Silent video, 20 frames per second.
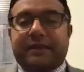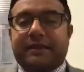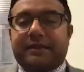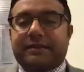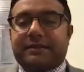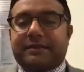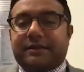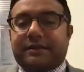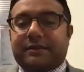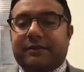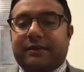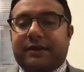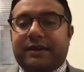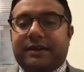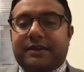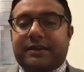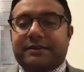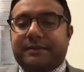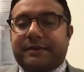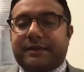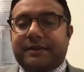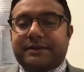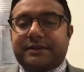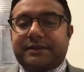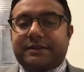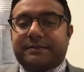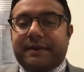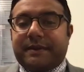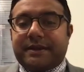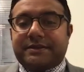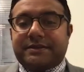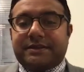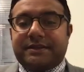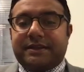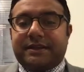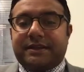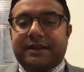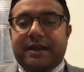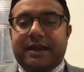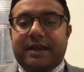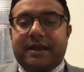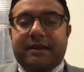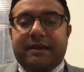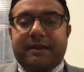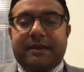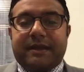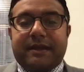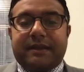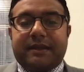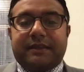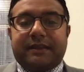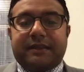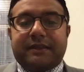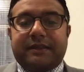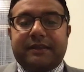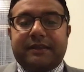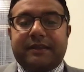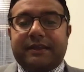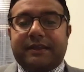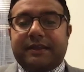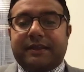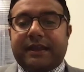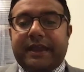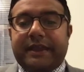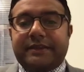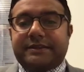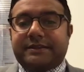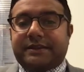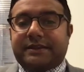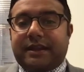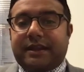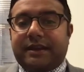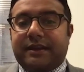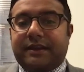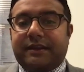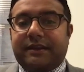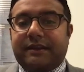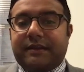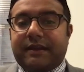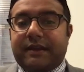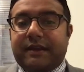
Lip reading: it's a great experience, especially I think the case study,